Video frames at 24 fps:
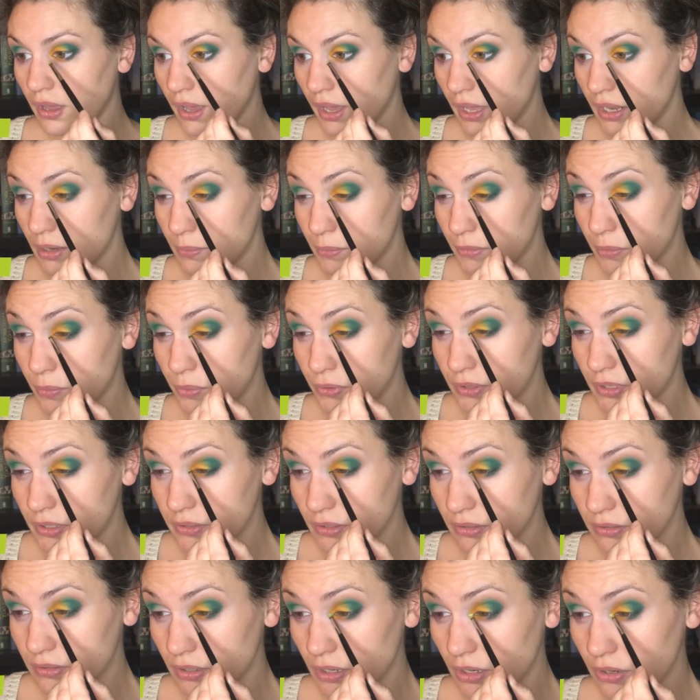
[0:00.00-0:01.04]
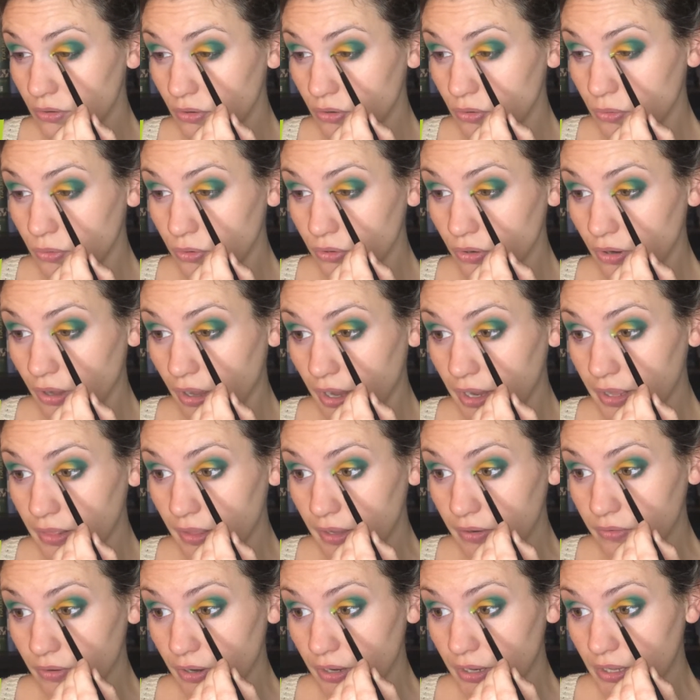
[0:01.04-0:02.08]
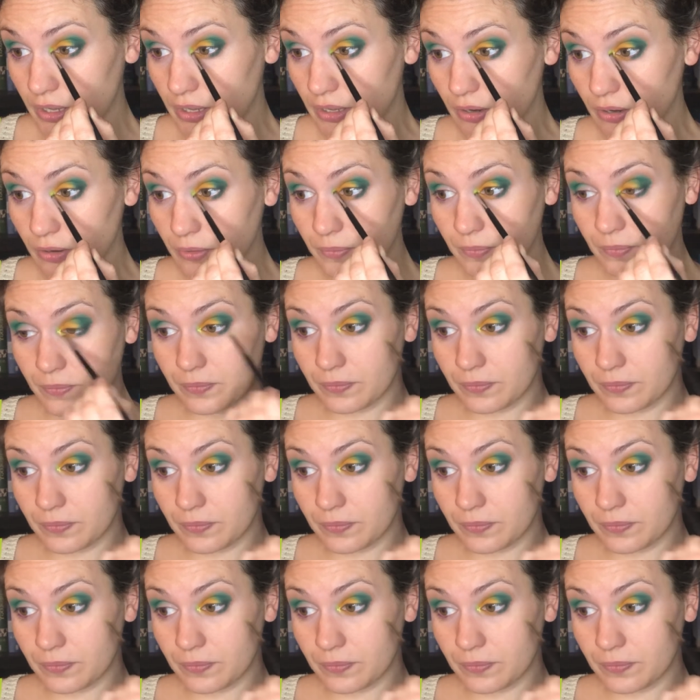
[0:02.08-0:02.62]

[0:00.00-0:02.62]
And I'm gonna put this as an inner corner highlight right here.